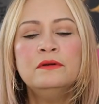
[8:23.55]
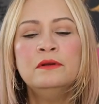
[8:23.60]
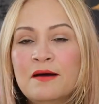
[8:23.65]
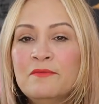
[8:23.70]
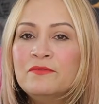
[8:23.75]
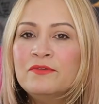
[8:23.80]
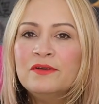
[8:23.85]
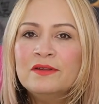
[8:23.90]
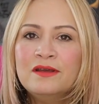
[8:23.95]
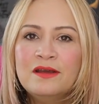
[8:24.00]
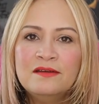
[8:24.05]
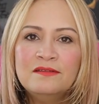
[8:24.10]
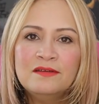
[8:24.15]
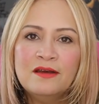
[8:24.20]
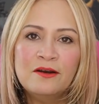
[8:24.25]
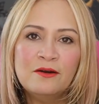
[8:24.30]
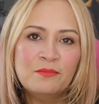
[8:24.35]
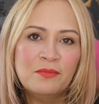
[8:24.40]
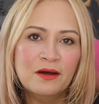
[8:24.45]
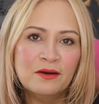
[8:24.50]
I'm really
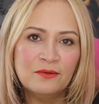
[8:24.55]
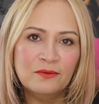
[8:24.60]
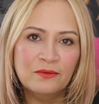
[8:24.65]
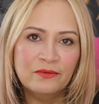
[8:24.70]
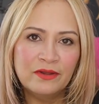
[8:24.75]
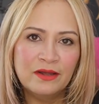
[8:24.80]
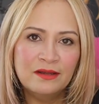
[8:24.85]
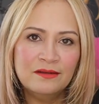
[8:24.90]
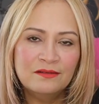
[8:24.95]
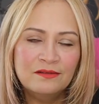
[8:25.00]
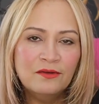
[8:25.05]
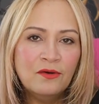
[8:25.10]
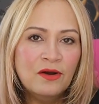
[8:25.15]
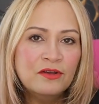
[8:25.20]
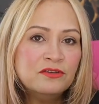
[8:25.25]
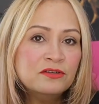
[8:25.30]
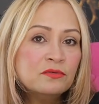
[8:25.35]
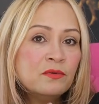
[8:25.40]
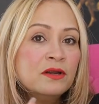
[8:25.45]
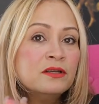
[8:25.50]
excited about all that. So I
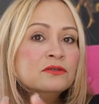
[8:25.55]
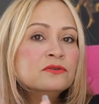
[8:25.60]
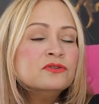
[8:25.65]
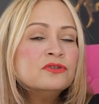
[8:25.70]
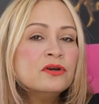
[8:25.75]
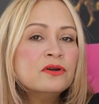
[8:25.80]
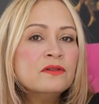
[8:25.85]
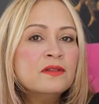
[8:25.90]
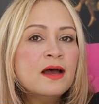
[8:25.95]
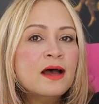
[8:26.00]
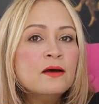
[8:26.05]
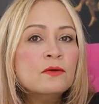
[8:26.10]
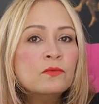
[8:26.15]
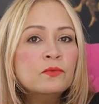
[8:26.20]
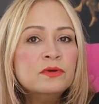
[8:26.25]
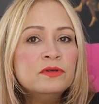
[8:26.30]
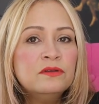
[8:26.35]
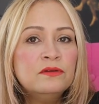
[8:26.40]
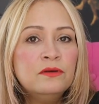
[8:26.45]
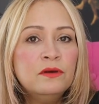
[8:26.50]
just wanted to share that
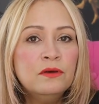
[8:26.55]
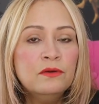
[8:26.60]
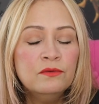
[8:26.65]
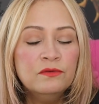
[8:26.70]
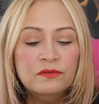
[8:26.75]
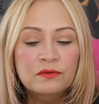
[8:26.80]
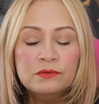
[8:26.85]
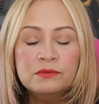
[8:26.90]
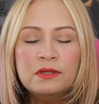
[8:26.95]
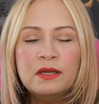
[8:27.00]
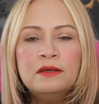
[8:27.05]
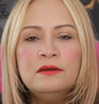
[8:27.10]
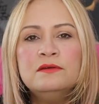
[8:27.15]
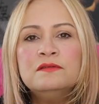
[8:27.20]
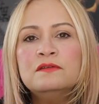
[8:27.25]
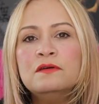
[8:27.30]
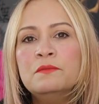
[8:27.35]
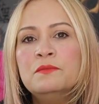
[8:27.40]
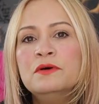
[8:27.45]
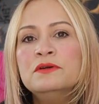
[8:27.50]
with you. So thank you
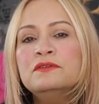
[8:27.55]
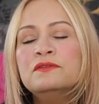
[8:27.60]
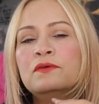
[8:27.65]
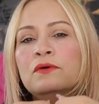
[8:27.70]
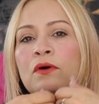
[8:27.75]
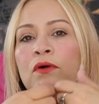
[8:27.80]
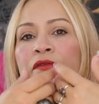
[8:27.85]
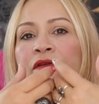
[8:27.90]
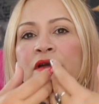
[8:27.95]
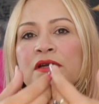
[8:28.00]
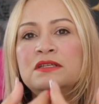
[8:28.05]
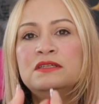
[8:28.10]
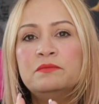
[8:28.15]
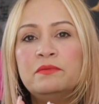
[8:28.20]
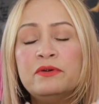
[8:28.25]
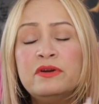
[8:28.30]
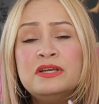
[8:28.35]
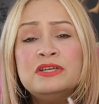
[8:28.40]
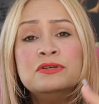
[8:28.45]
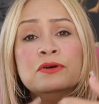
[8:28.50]
so much for all the
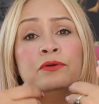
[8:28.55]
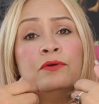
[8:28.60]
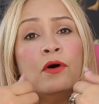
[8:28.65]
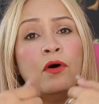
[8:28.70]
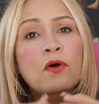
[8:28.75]
inspiration.